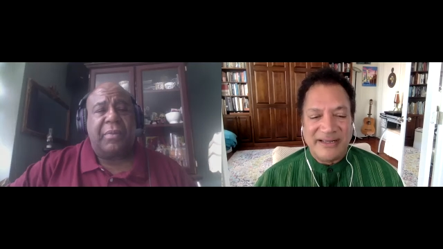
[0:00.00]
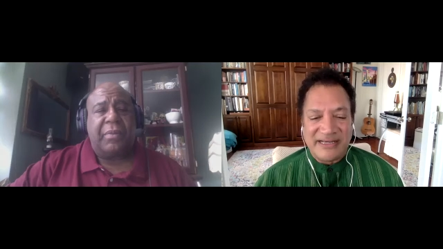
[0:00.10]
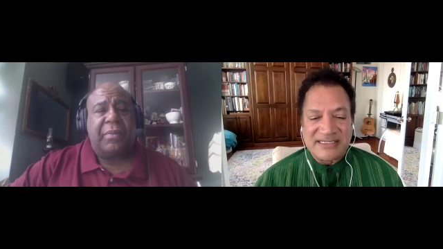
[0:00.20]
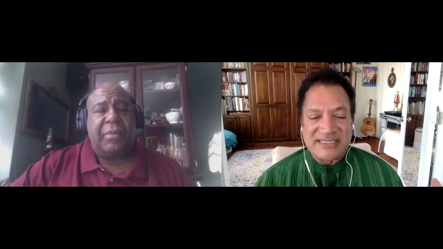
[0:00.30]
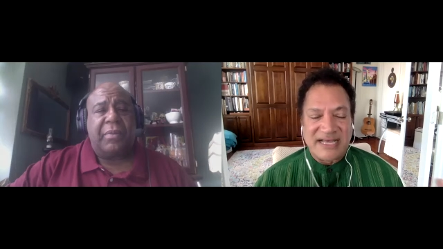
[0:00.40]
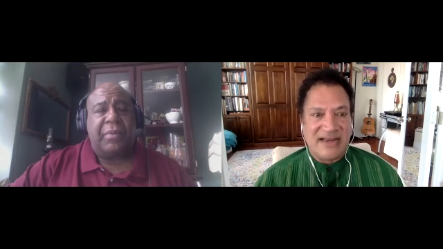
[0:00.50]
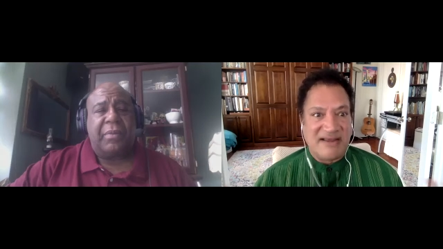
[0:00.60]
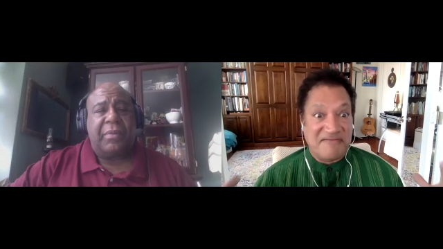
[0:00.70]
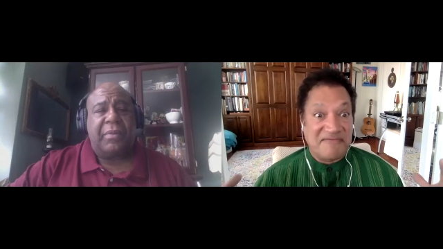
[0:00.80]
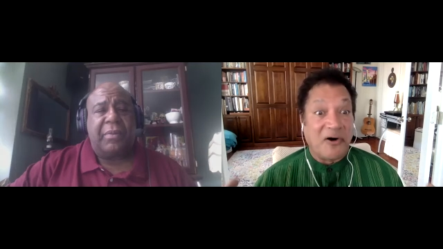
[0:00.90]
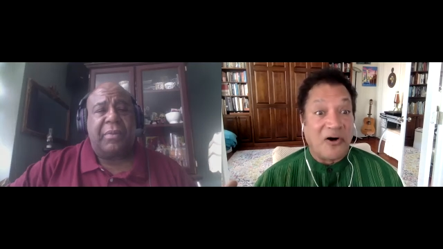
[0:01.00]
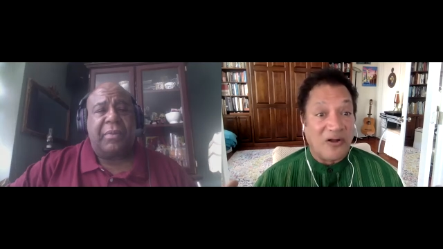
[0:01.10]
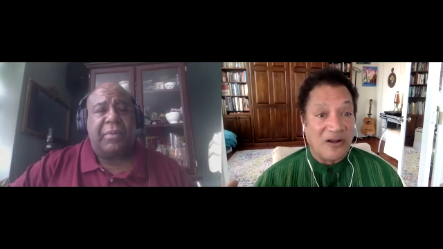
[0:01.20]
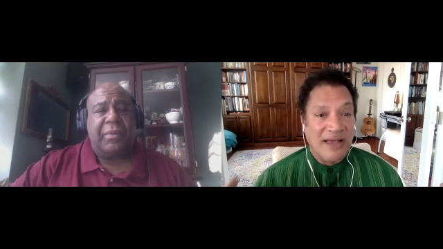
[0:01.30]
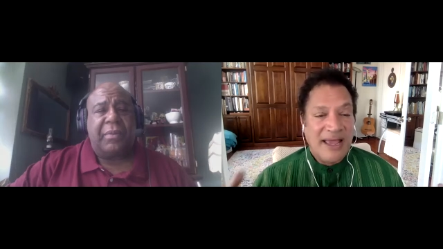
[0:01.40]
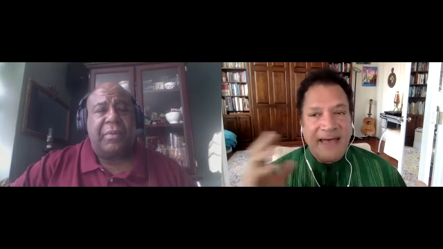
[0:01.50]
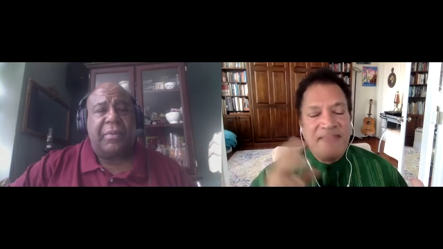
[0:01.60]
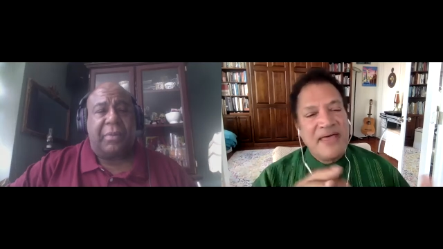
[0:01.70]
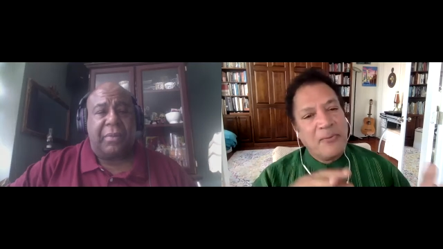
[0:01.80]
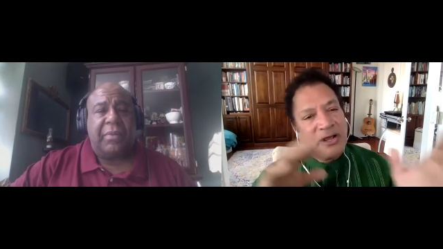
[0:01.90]
Speaker 1: exciting fall, and
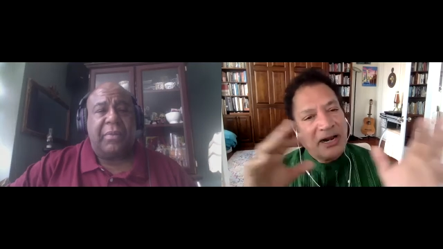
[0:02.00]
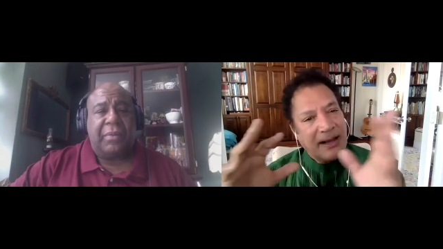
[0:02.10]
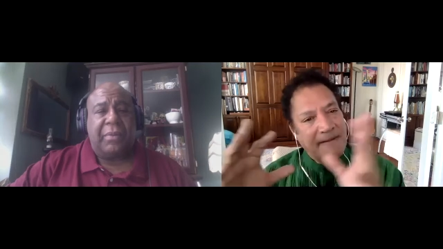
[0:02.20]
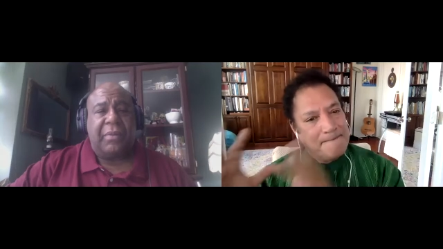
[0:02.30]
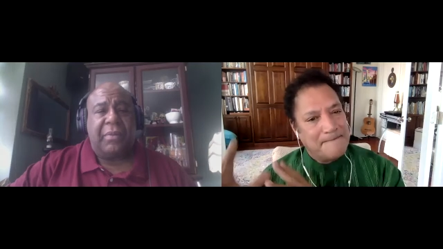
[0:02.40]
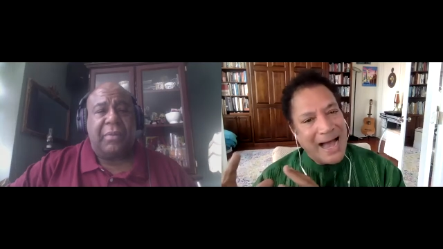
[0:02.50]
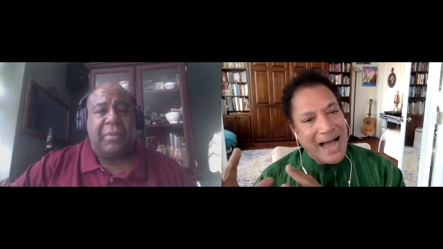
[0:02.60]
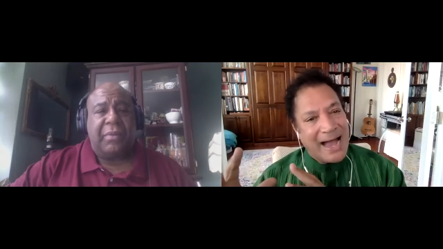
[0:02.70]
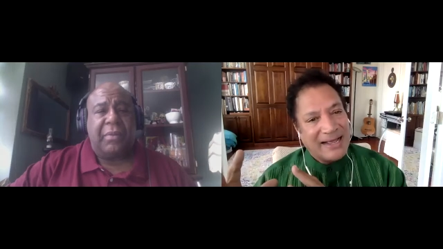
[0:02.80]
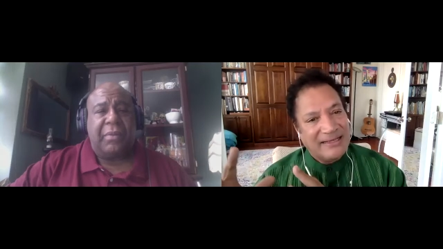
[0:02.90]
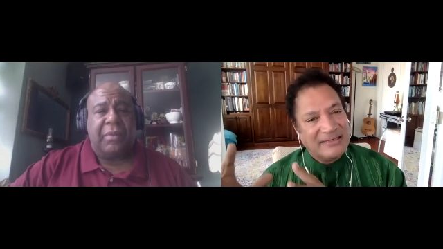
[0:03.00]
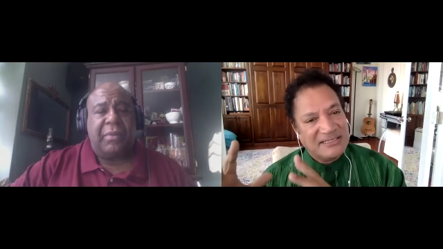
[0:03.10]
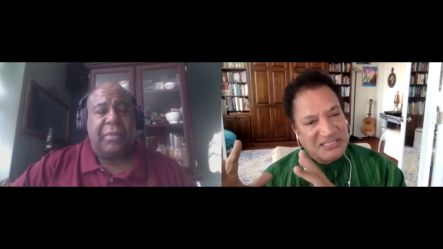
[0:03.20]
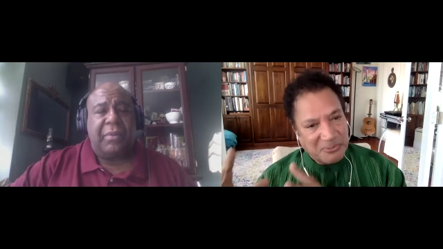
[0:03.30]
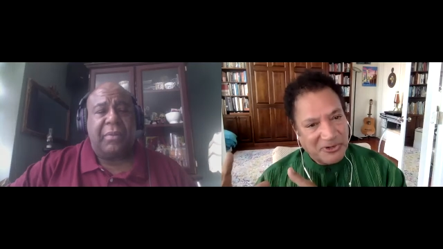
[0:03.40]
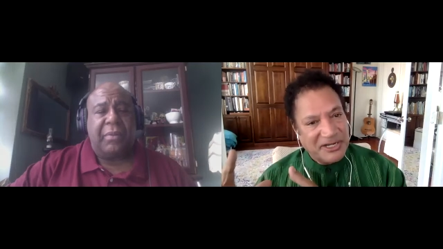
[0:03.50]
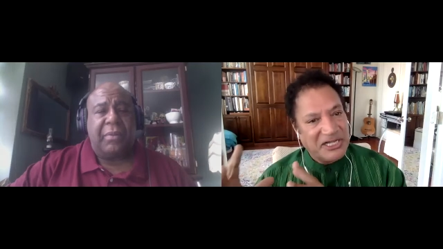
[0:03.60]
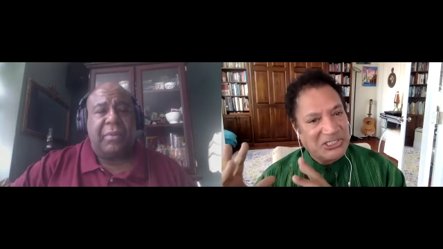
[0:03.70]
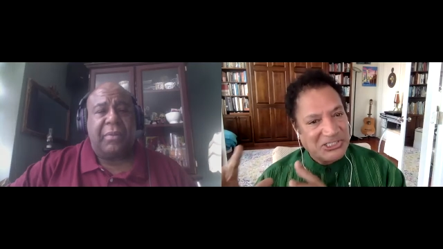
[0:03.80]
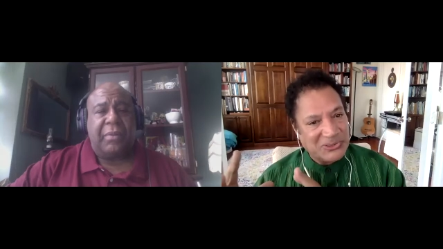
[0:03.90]
then we're going to come back in the spring
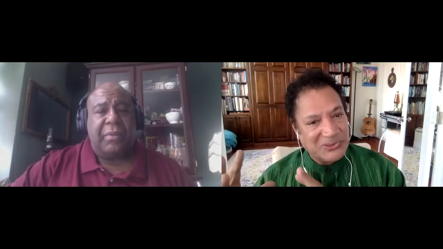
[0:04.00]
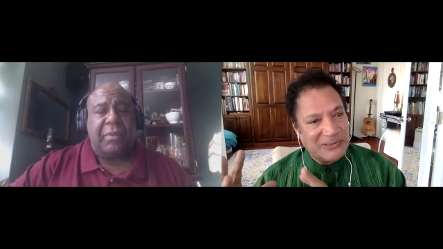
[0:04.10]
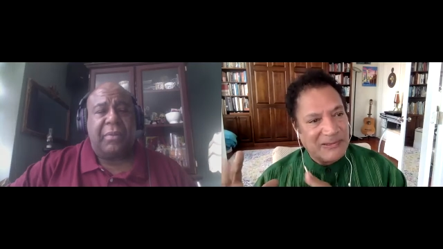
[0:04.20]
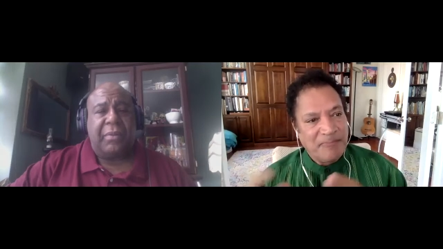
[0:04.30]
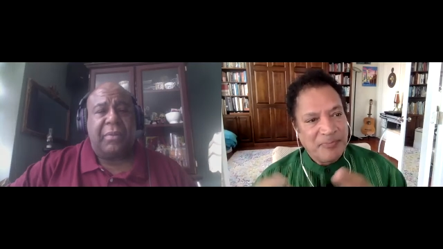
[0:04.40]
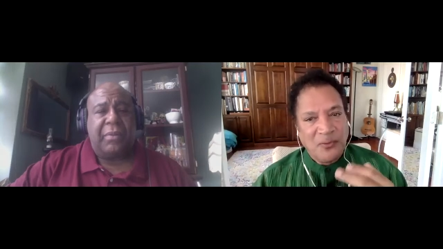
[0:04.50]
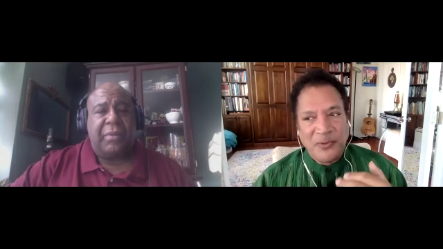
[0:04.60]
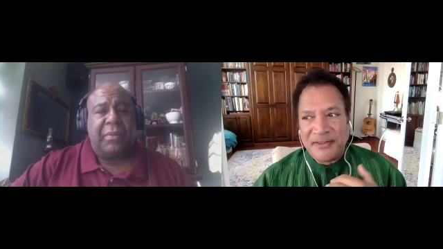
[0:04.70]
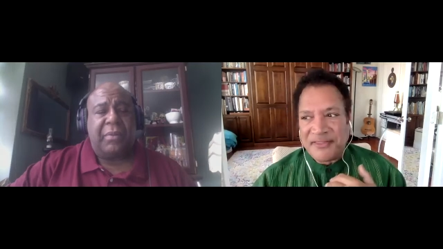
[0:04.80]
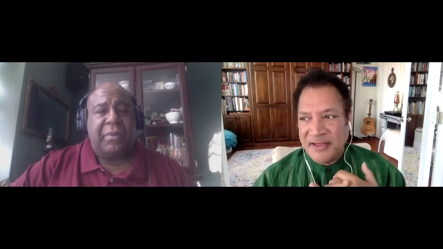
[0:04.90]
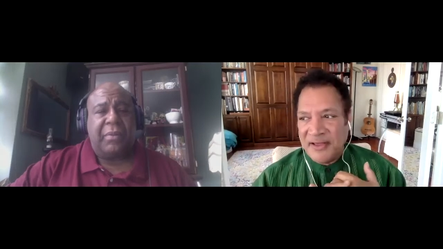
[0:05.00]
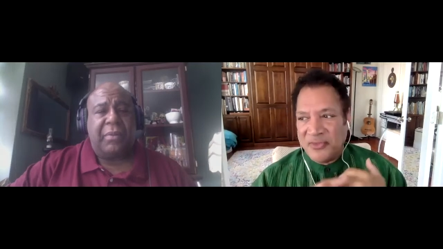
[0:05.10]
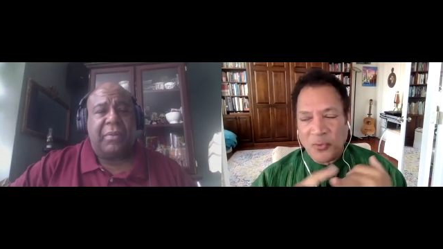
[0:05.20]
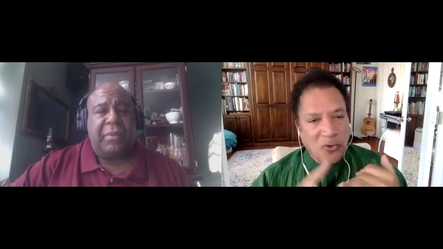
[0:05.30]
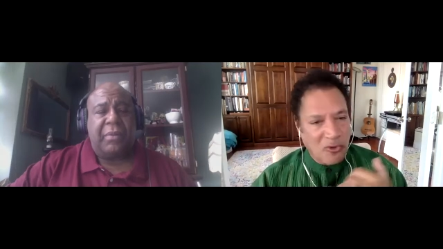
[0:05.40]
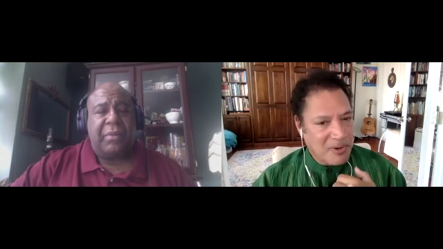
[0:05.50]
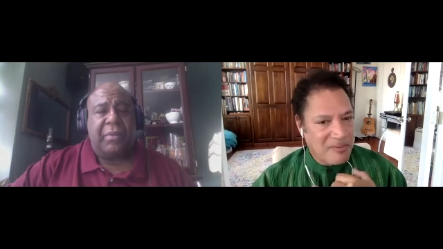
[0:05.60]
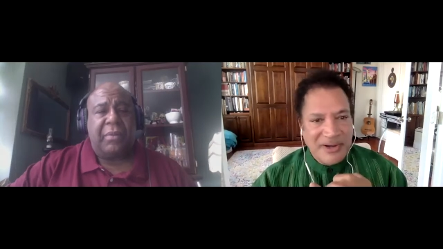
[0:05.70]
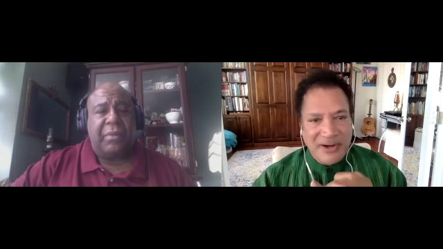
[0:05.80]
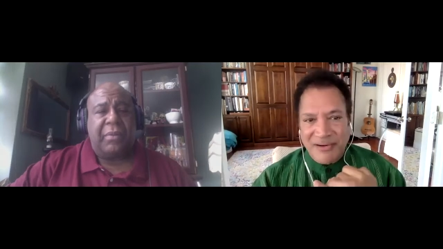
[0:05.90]
in June with the world
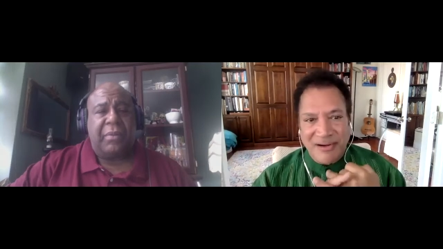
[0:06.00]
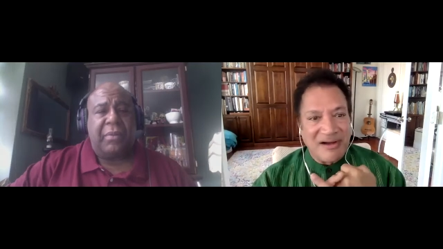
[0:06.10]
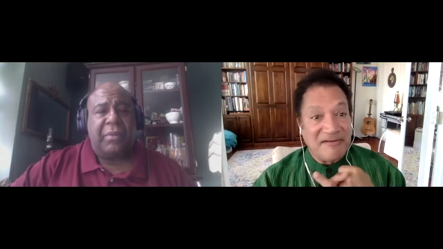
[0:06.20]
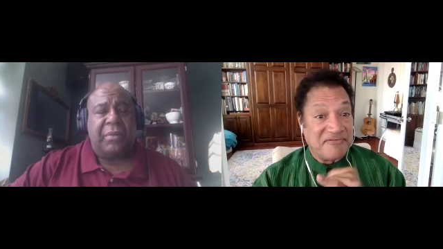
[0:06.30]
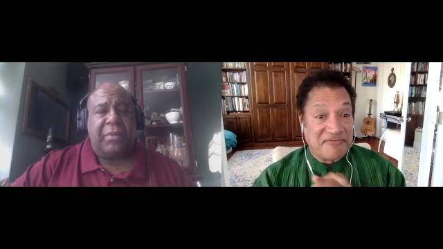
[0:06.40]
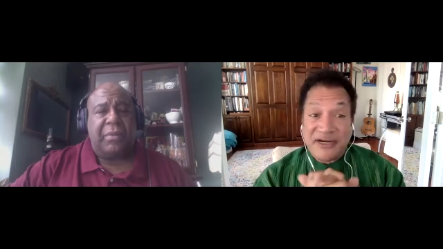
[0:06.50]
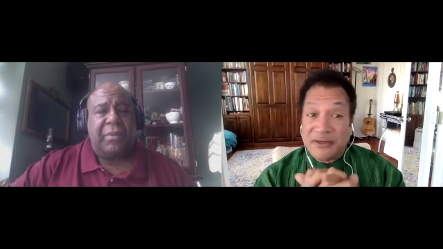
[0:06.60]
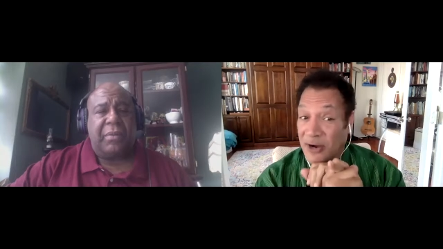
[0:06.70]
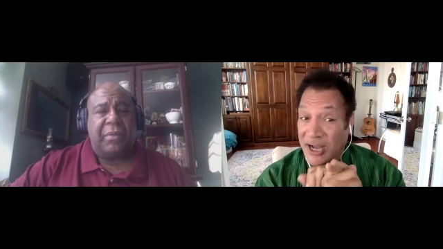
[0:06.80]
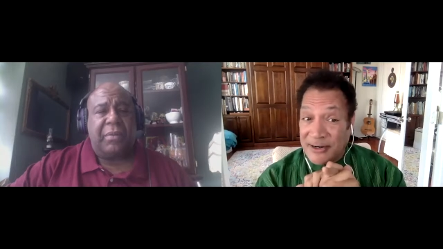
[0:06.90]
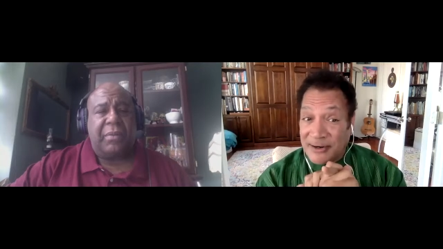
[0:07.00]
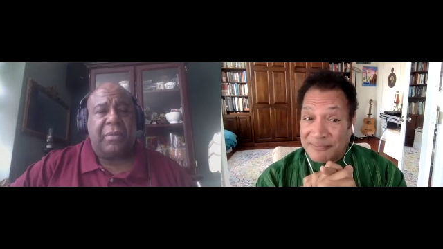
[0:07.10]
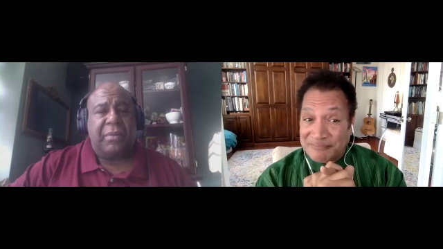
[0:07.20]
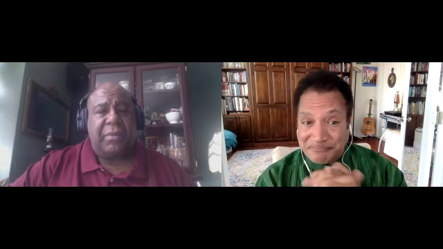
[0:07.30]
premiere of Freedom Rider,